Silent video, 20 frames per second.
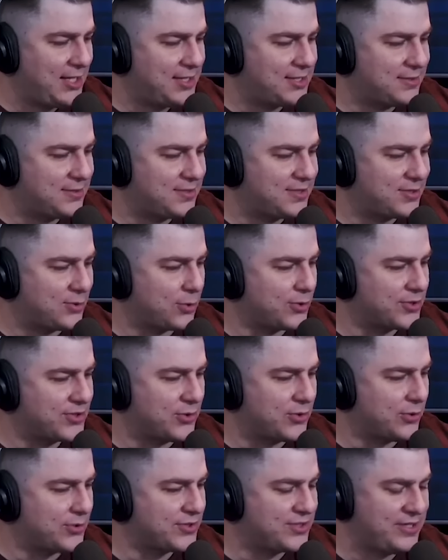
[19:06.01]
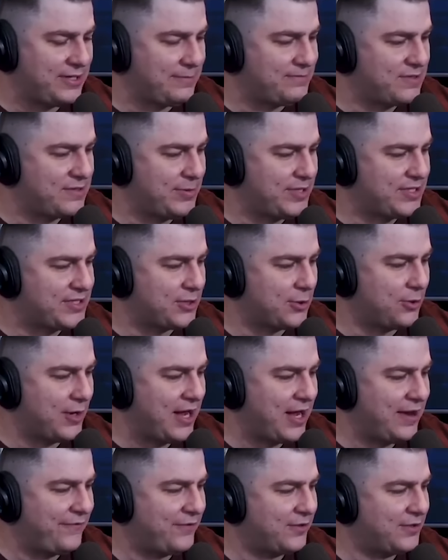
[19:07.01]
he scores goals seems to be so
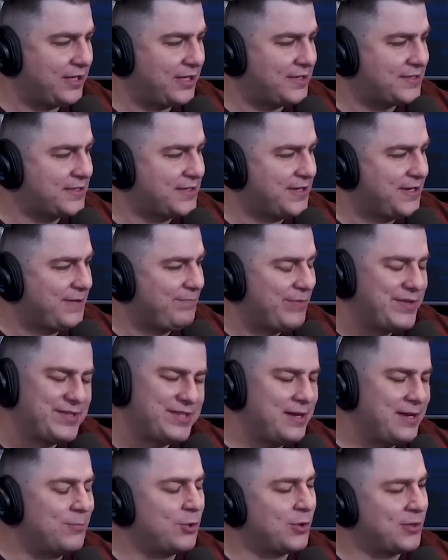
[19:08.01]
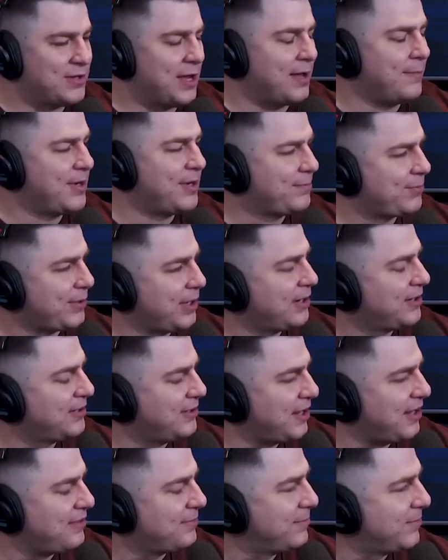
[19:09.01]
effortless. Is he a more dominant player
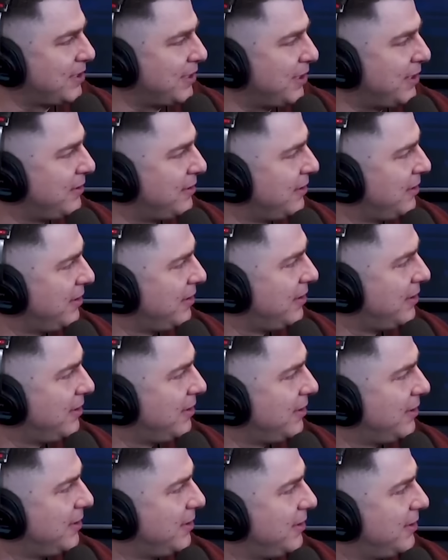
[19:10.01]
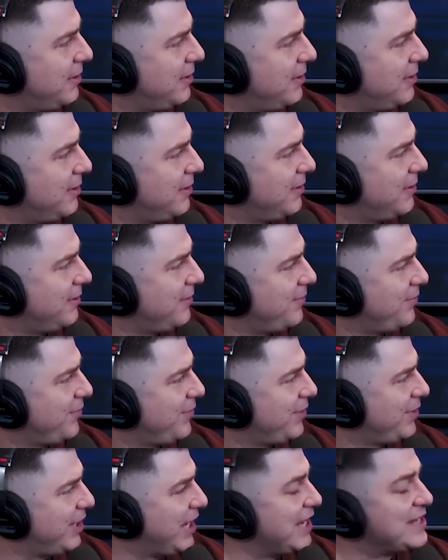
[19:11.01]
than Nathan MacKinnon? No,
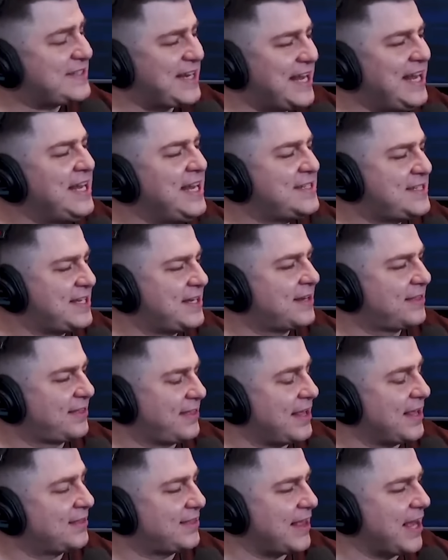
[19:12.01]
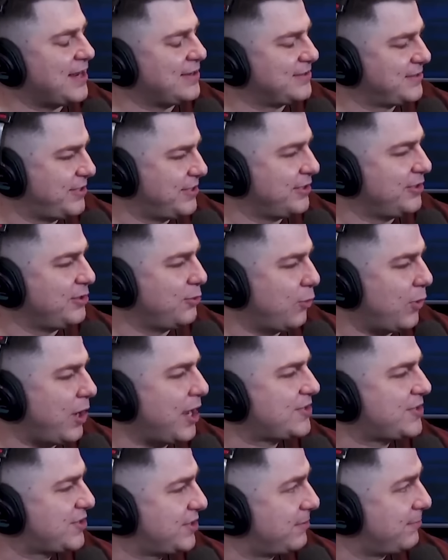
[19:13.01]
no. It's easy to think that until you
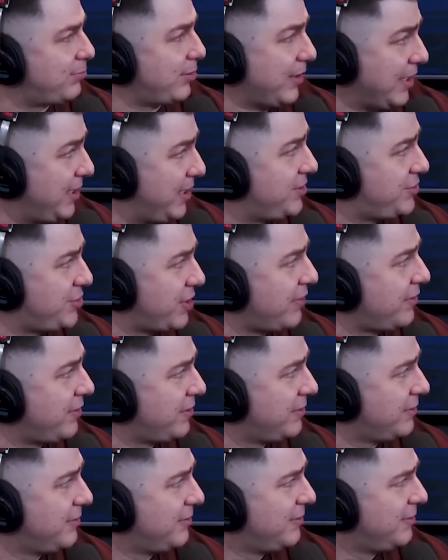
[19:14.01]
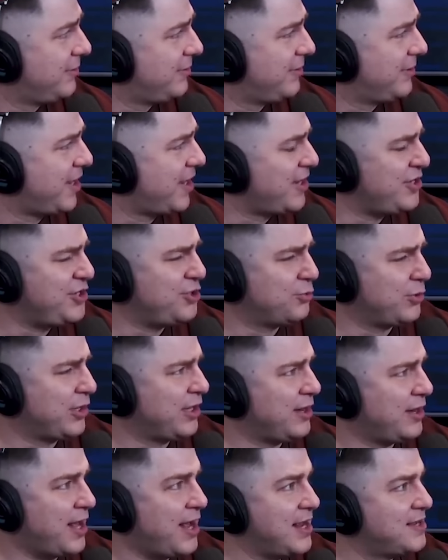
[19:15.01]
watch them play each other and you
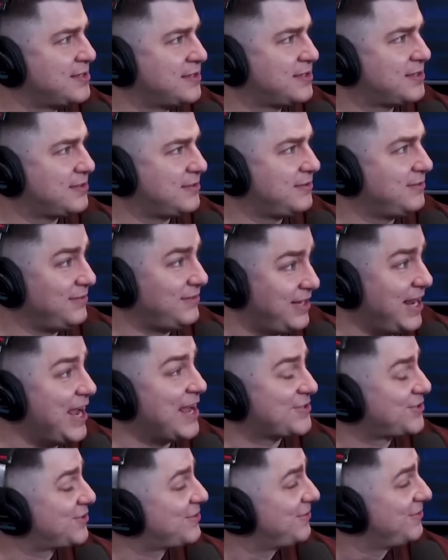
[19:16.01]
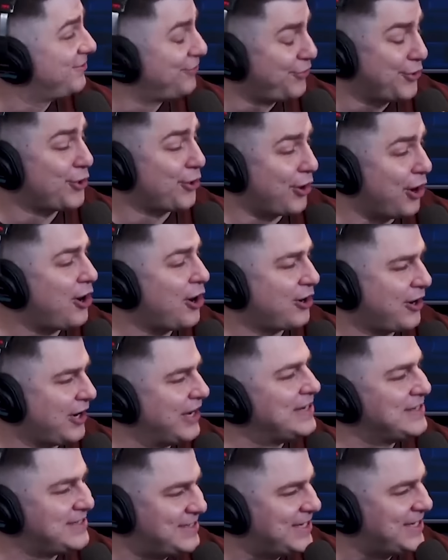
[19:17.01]
realize, yes, there are
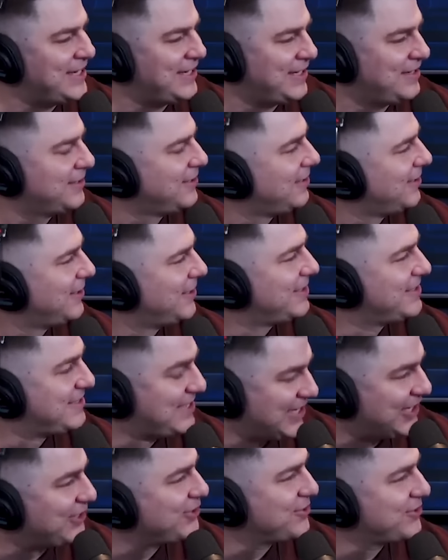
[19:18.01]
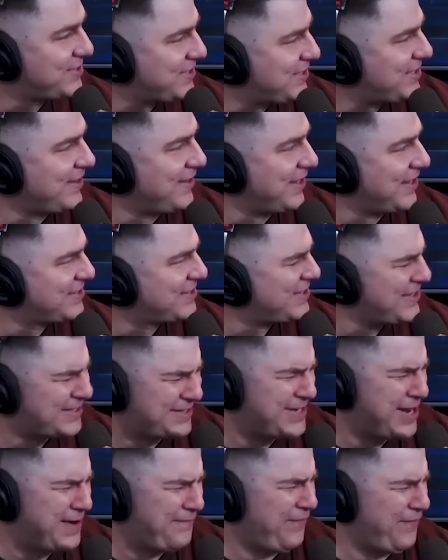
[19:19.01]
indeed tiers to this.
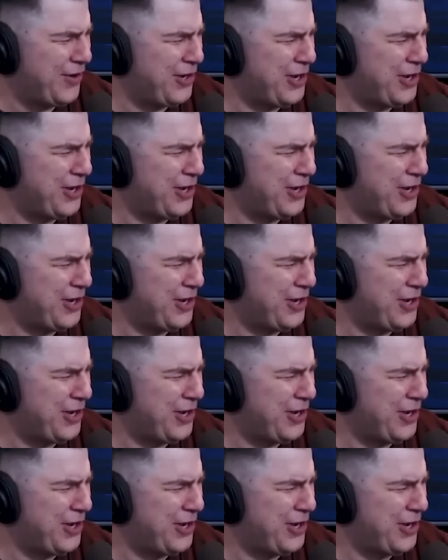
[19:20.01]
It's not